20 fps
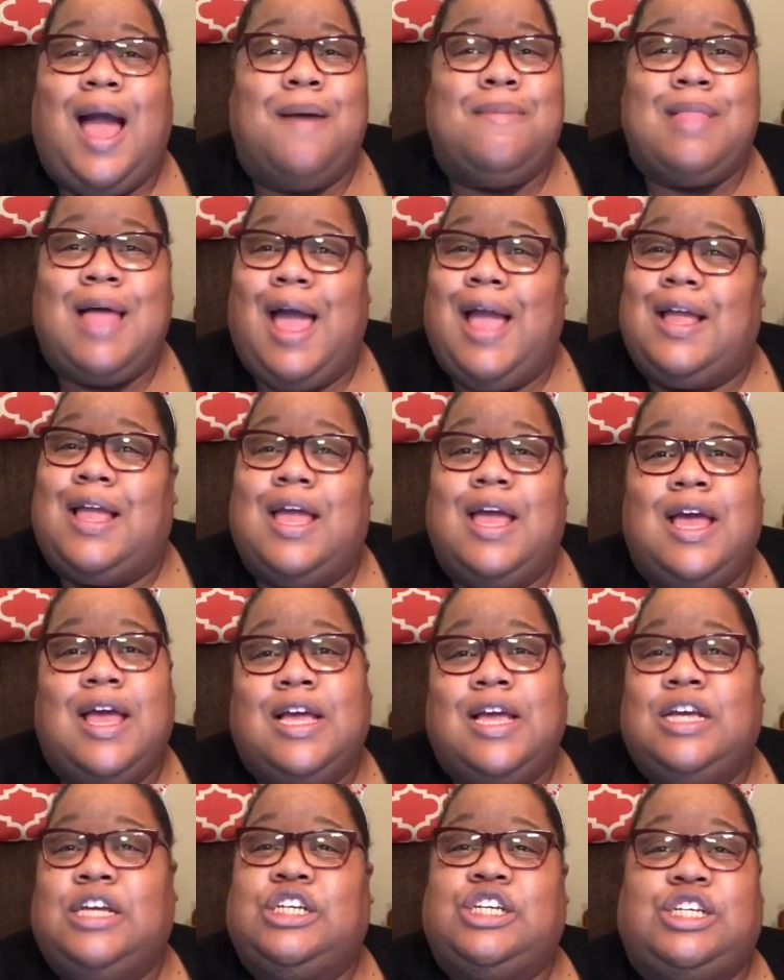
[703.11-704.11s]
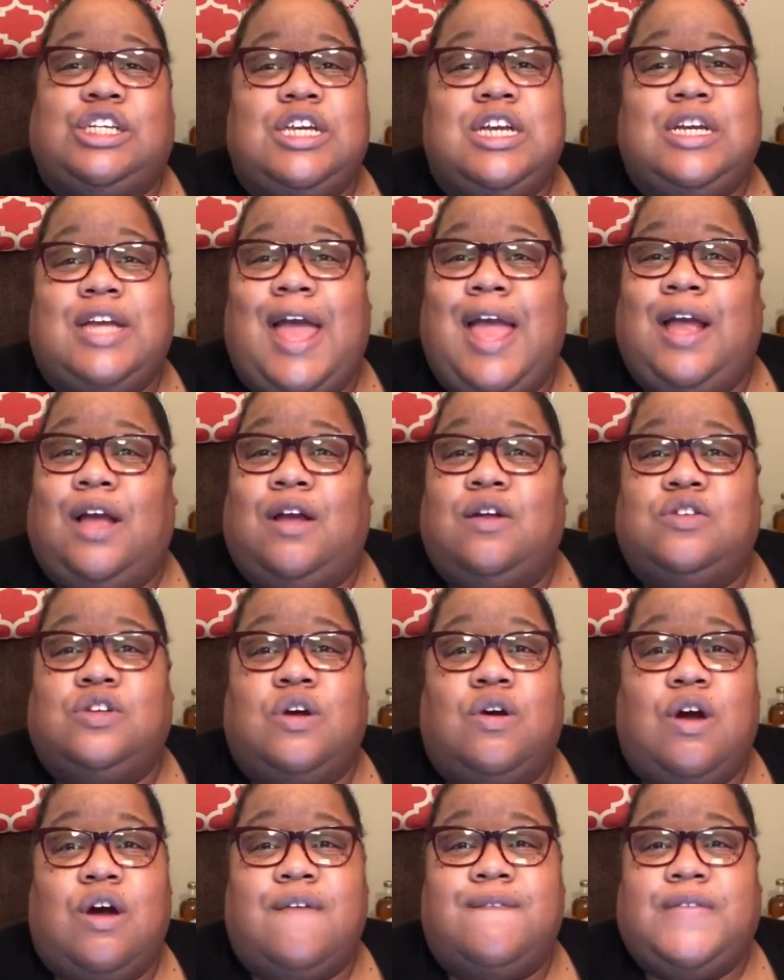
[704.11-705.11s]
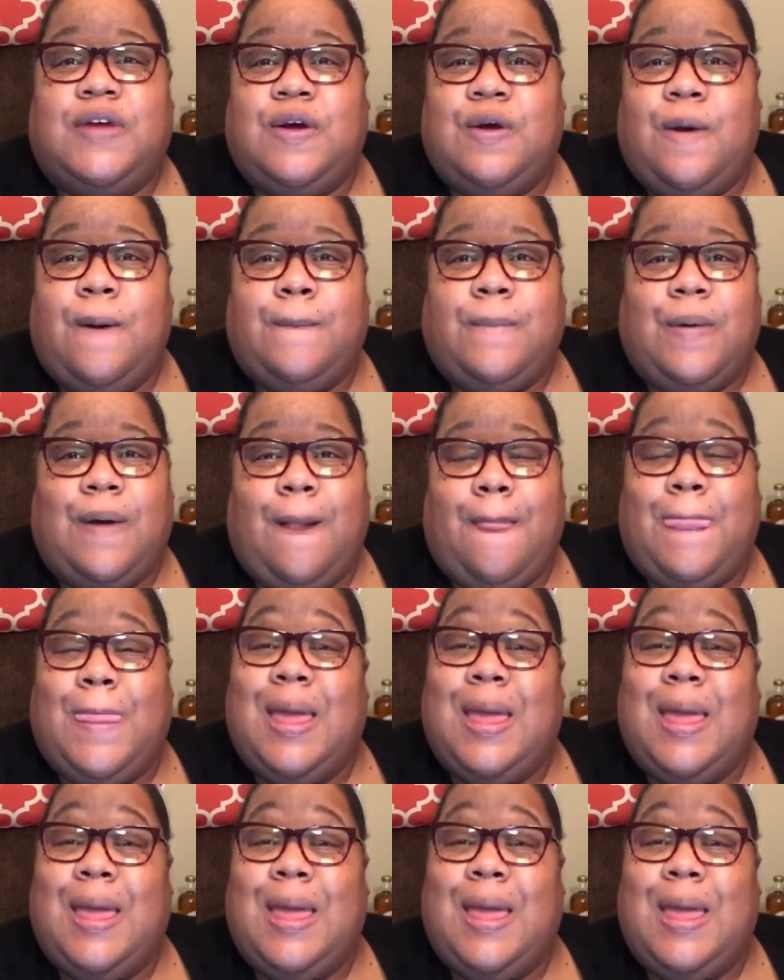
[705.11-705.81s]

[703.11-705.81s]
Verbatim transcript: I'm like, she can't control her phone, bro.